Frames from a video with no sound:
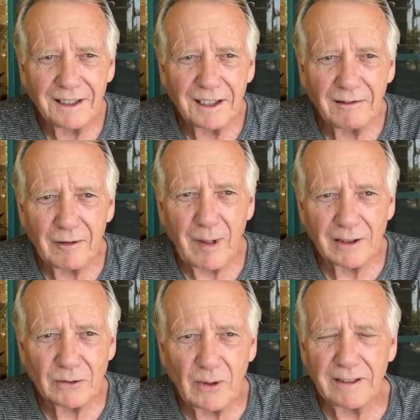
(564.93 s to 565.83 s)
of about
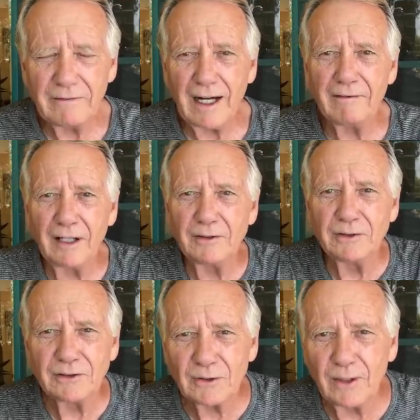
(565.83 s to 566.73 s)

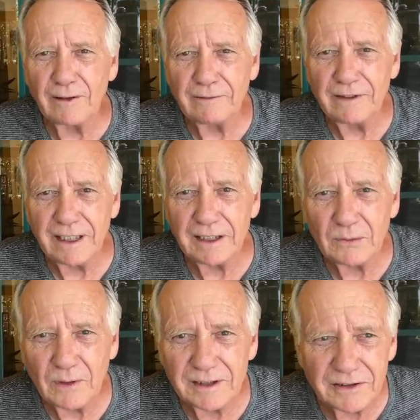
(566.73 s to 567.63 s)
2,500 square
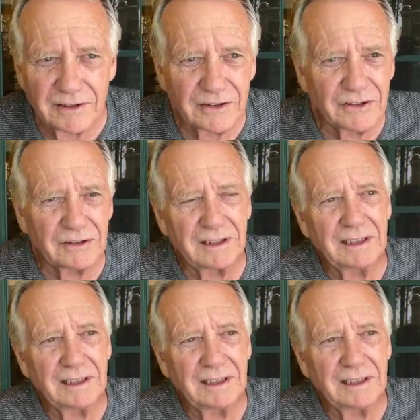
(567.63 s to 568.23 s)
feet, which is,